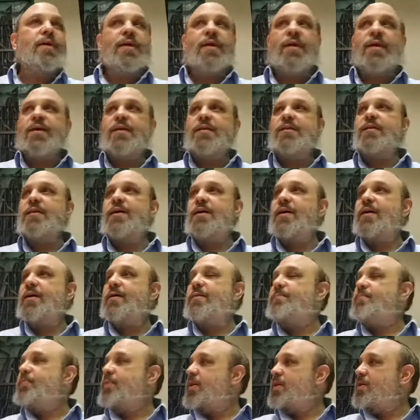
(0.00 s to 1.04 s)
And
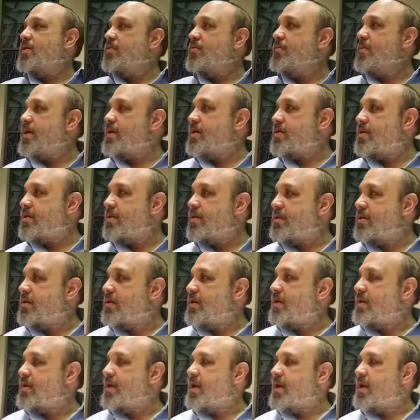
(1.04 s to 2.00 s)
uh, you mentioned uh,